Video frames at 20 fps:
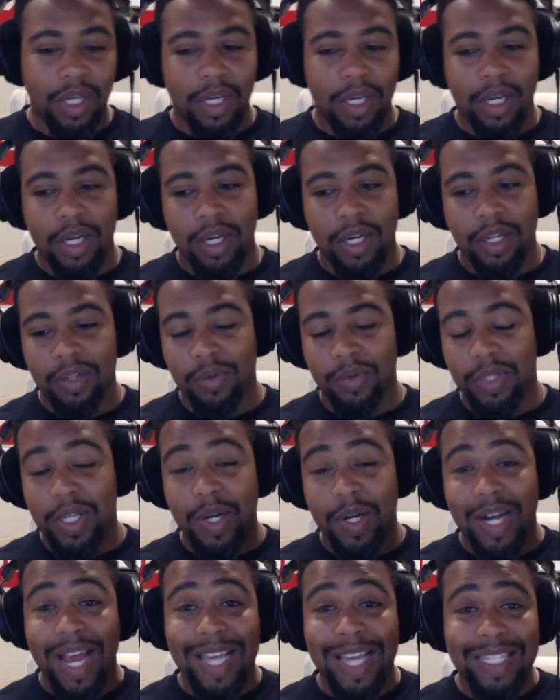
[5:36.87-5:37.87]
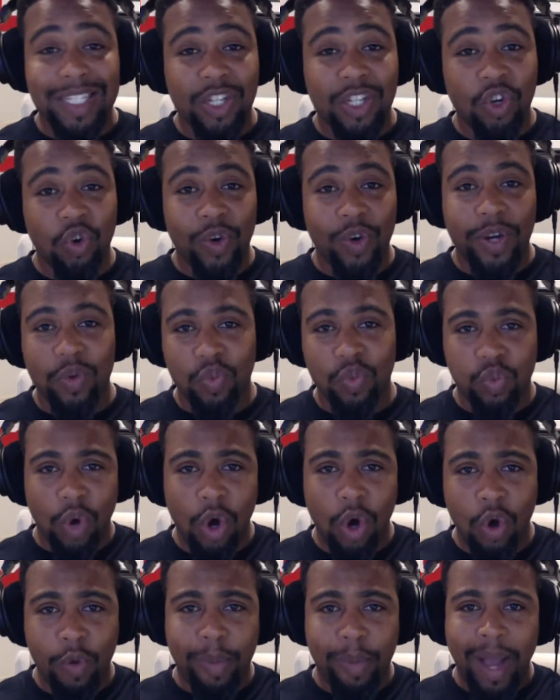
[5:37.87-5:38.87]
There was a nice crit
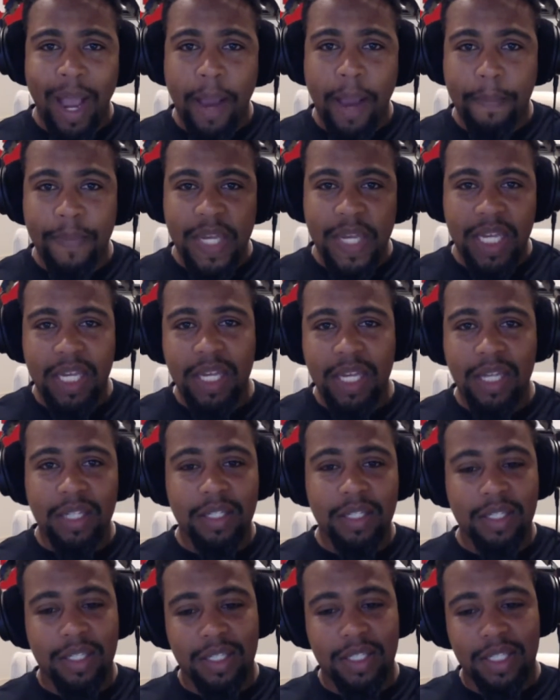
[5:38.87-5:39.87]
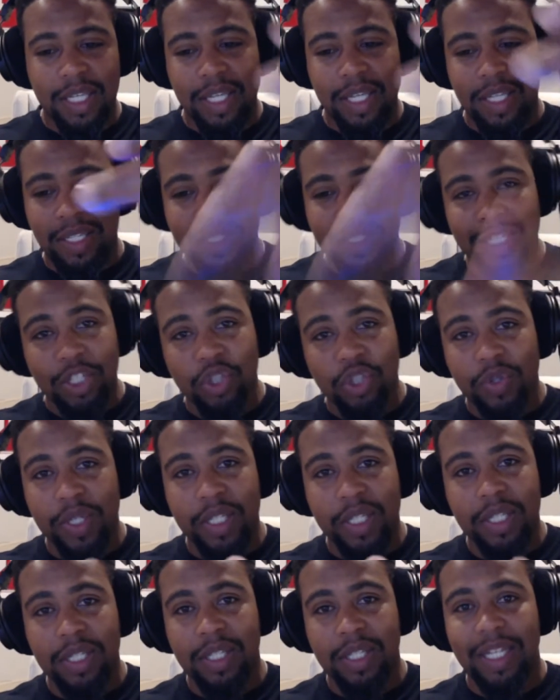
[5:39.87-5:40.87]
roll by Bean to see the
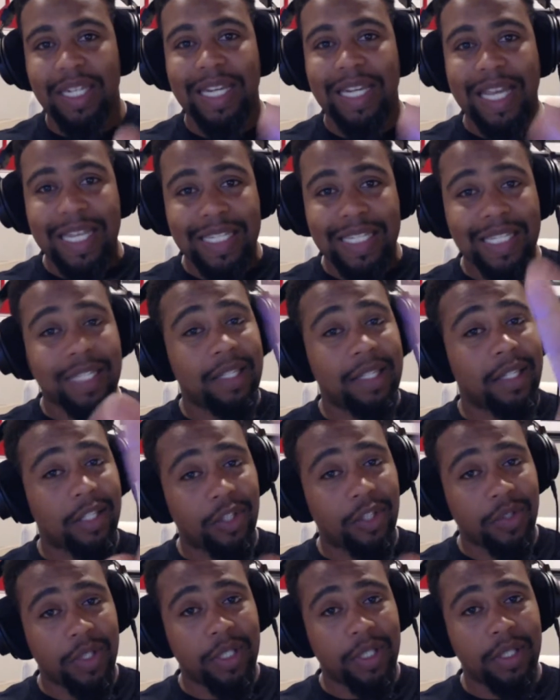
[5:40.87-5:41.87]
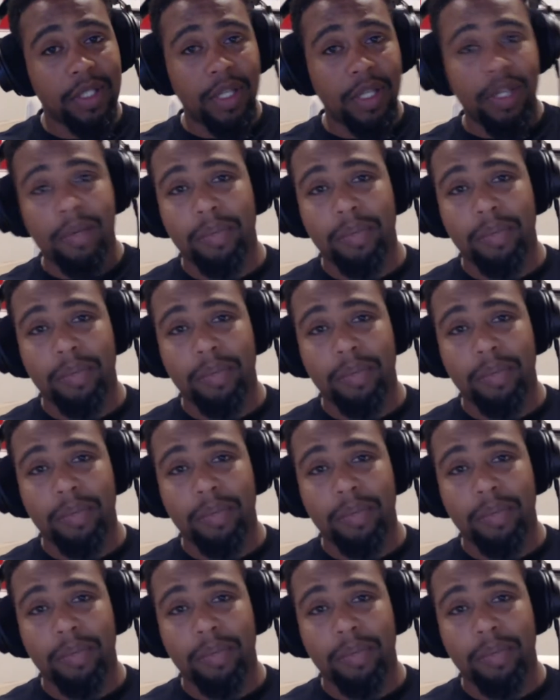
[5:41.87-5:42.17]
sentries, the lazy sentries,